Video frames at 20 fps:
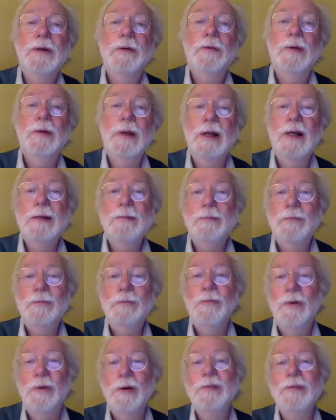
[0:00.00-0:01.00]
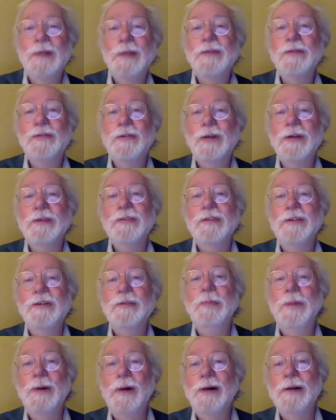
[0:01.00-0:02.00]
well, I'm one of the
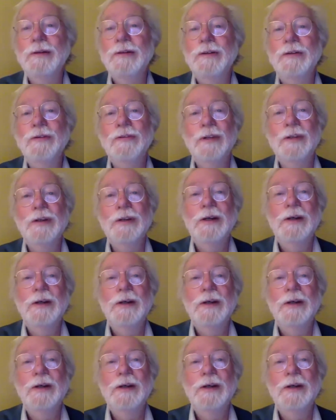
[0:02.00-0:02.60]
interested parties.